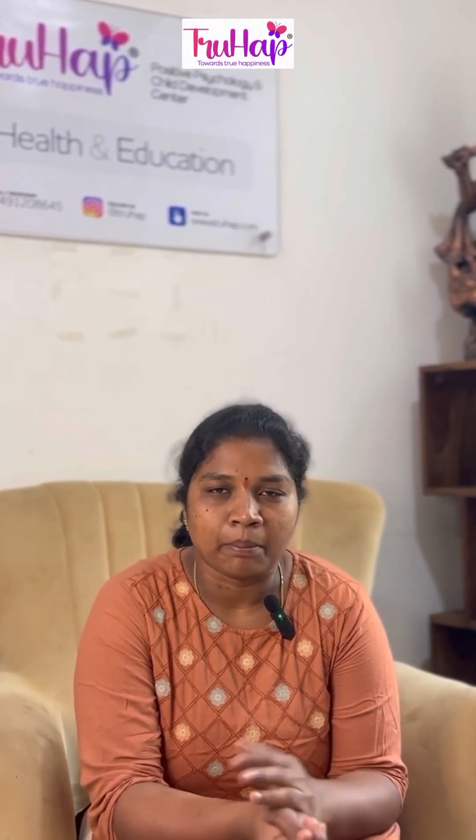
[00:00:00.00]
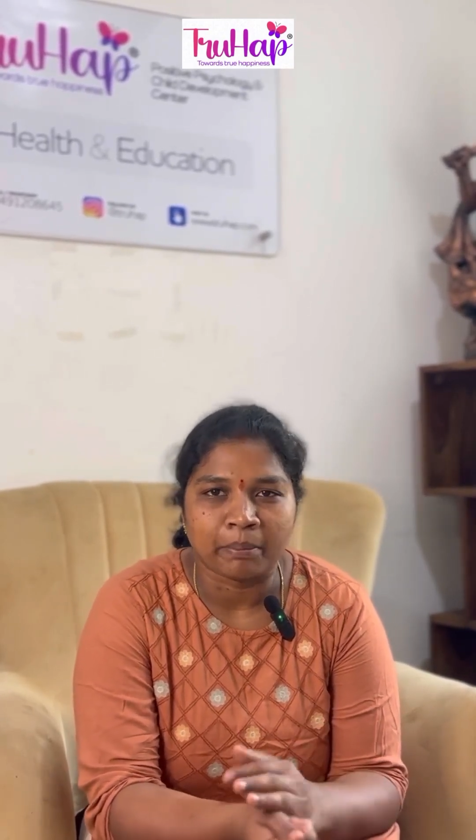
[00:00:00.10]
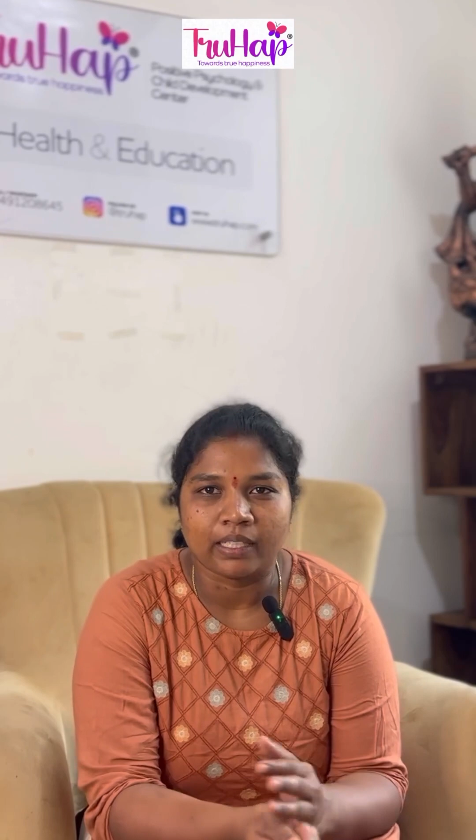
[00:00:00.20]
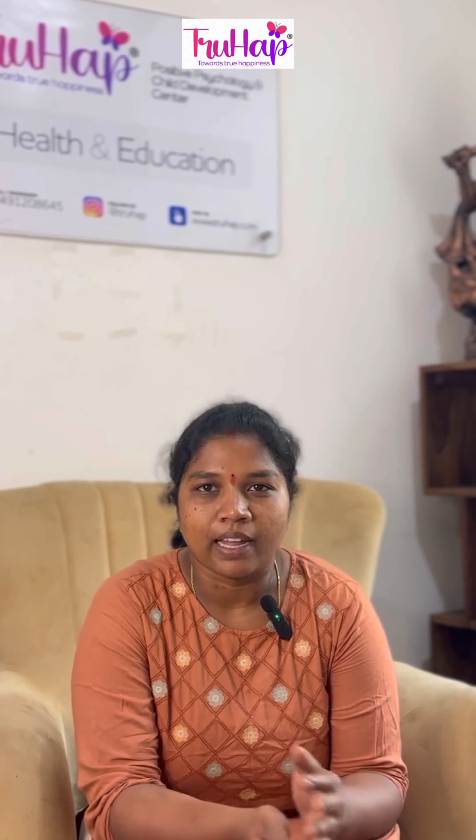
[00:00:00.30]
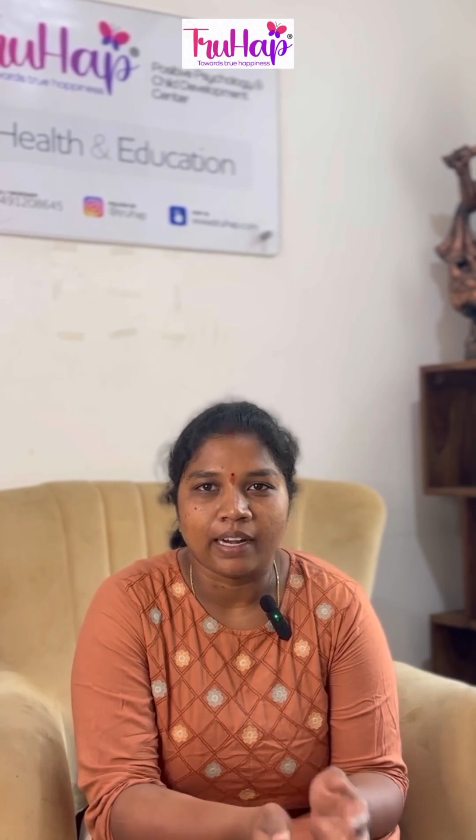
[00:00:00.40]

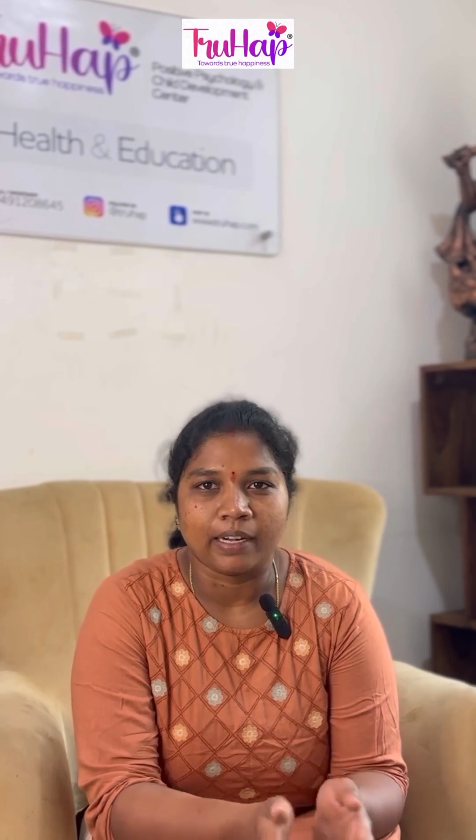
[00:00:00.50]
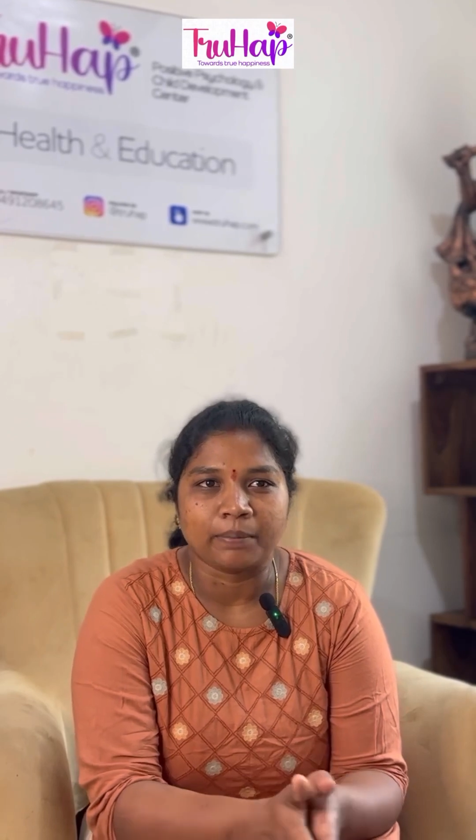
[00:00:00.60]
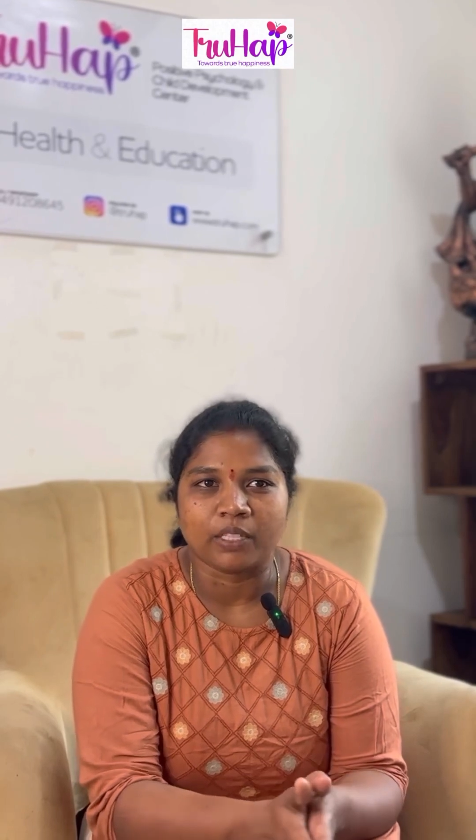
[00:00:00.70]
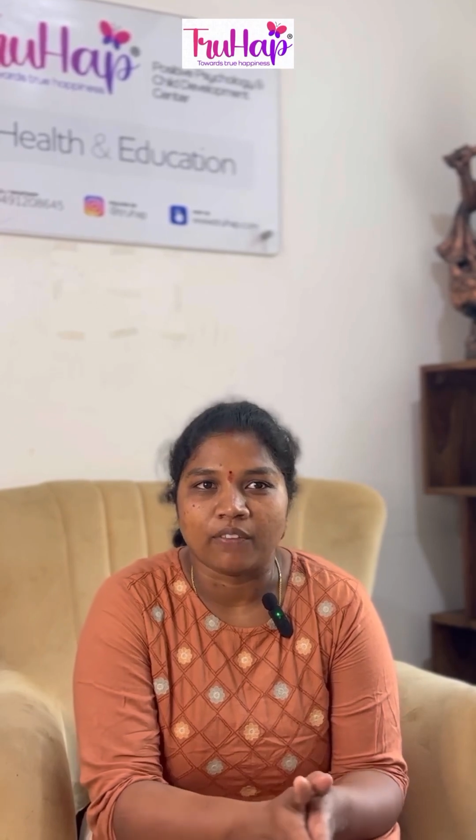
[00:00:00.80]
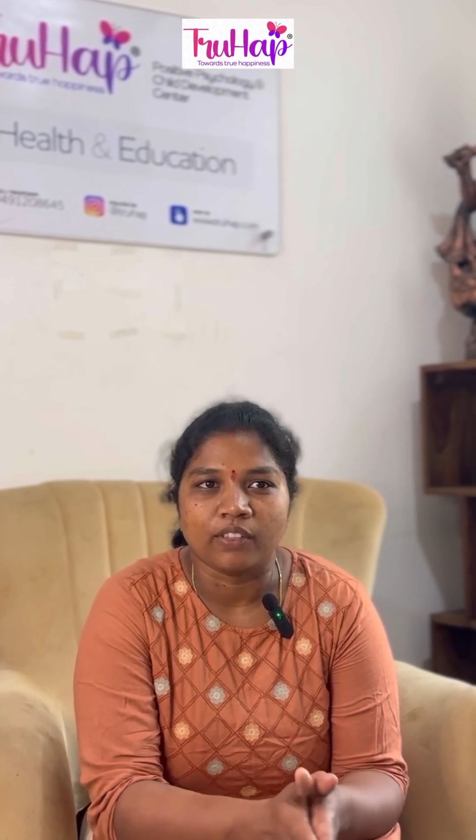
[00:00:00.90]
temper
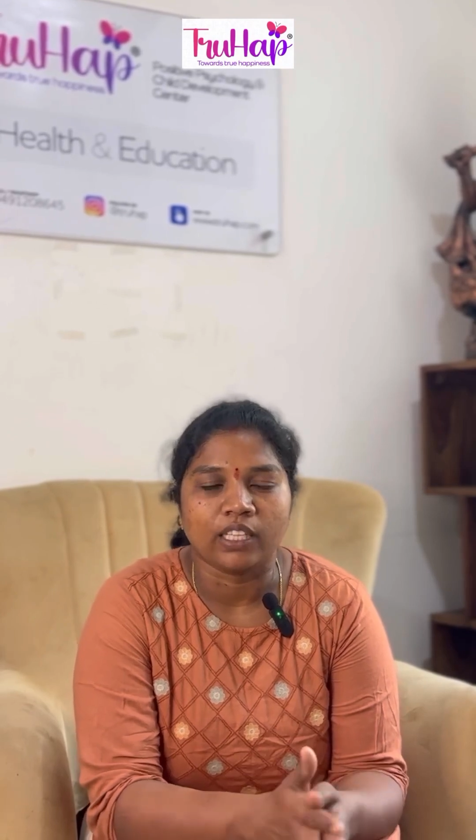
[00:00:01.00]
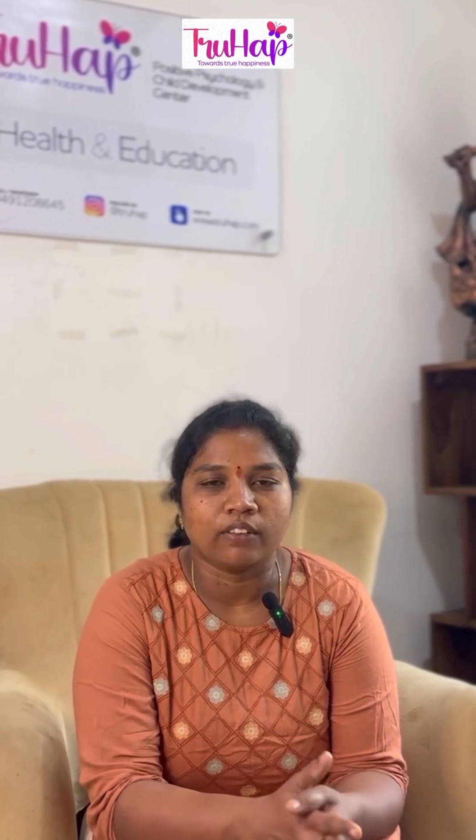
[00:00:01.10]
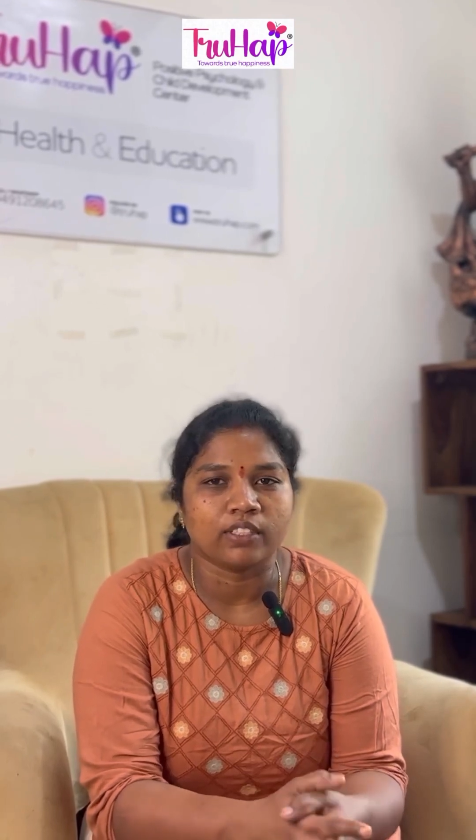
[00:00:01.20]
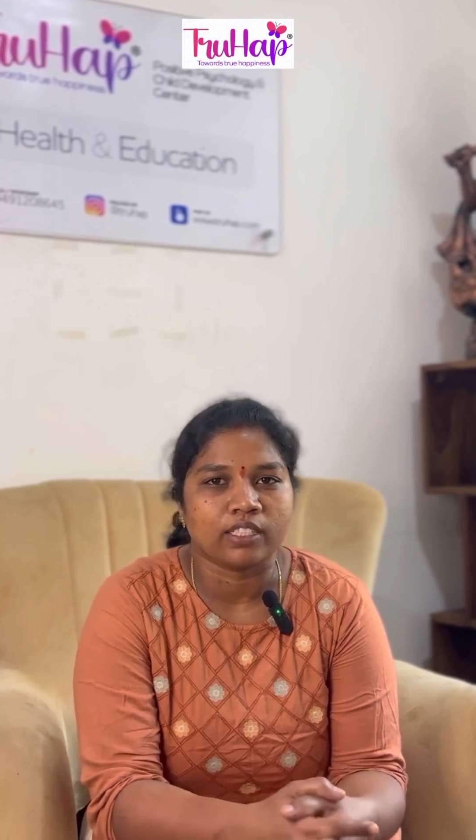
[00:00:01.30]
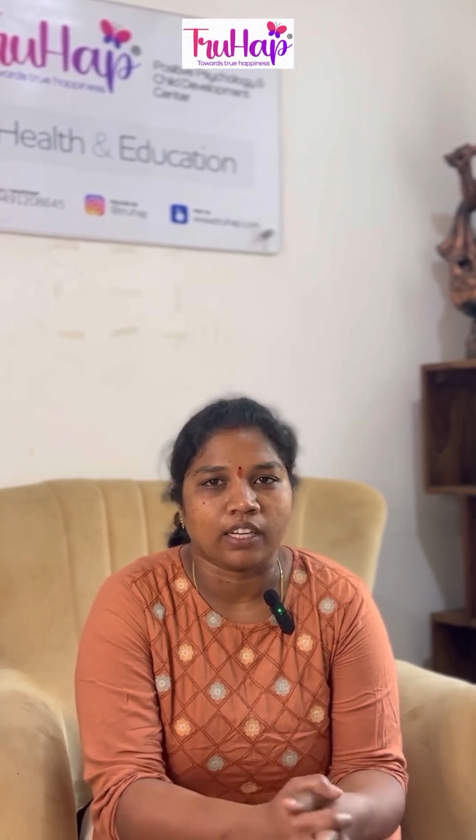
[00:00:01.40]
tantrums,
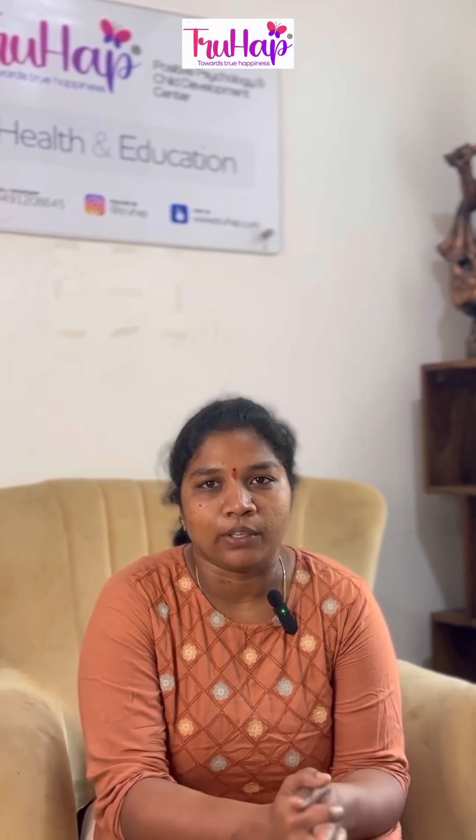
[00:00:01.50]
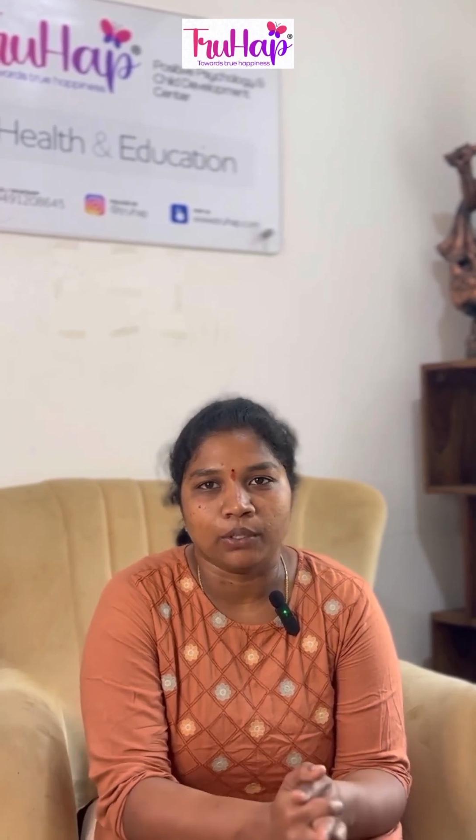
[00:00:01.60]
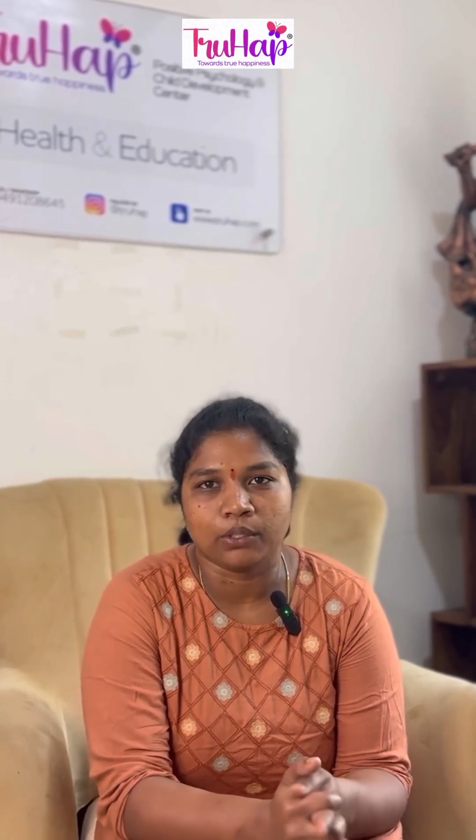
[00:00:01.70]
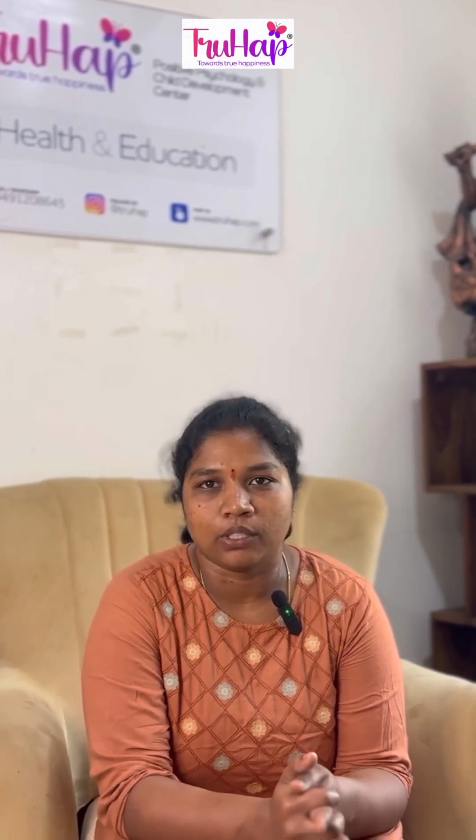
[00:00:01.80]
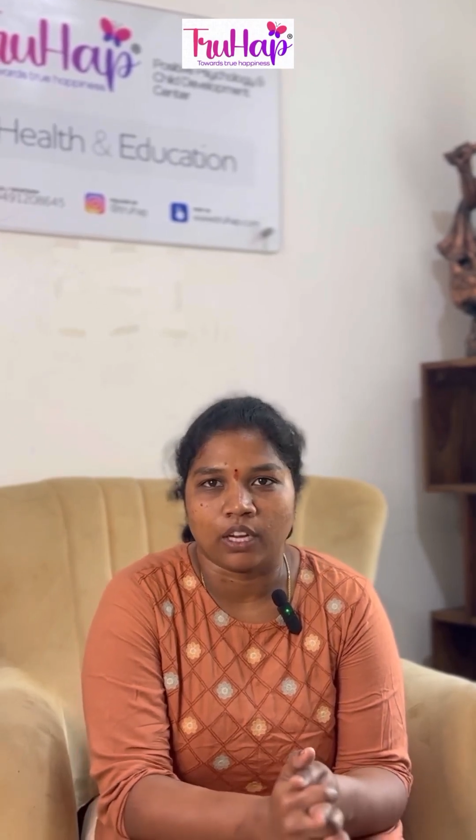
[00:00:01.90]
everything was
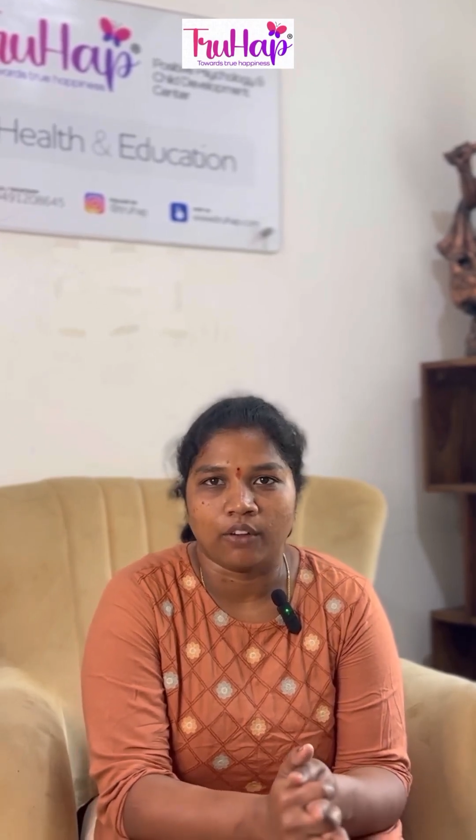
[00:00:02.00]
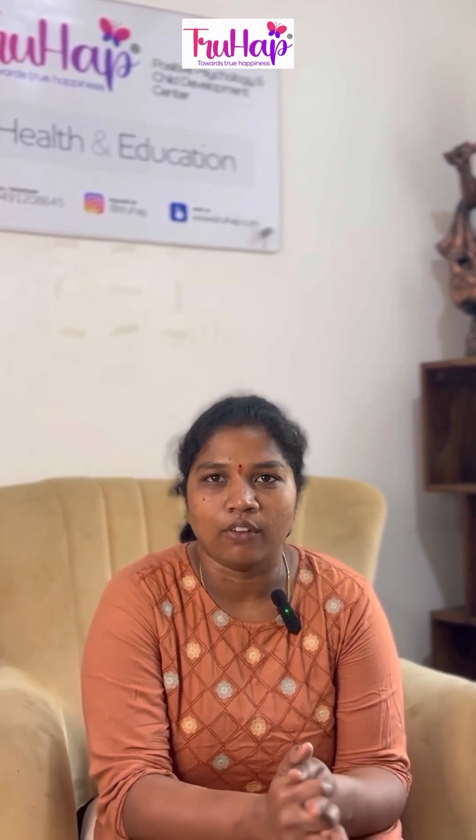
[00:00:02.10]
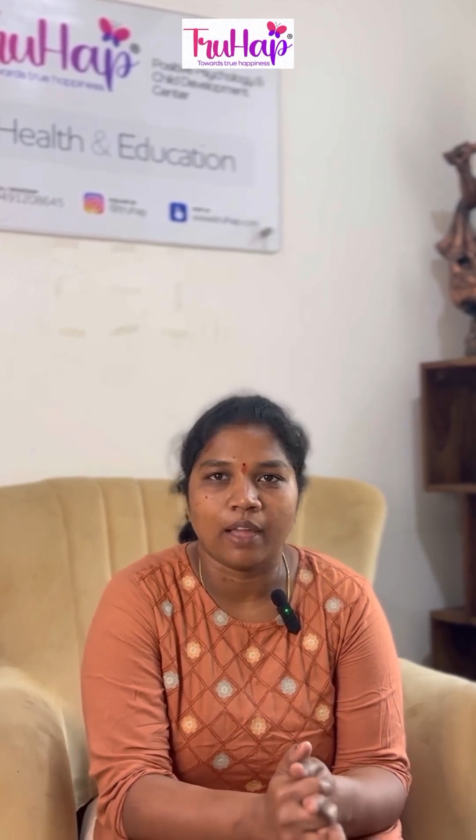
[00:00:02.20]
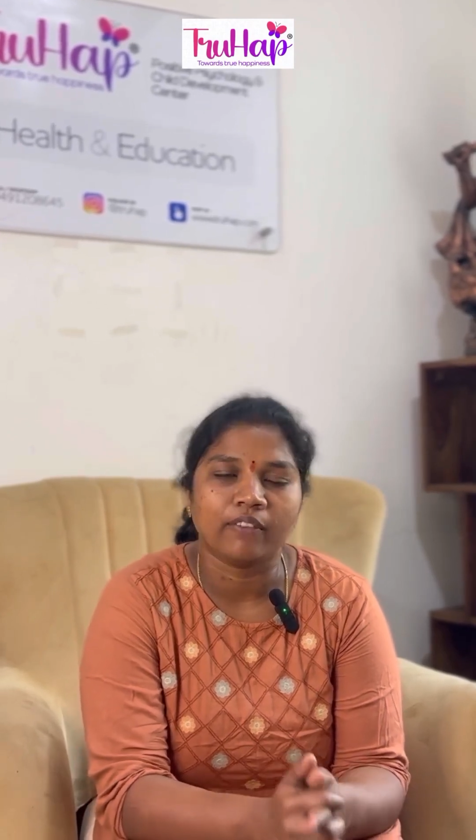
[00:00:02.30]
reduced now.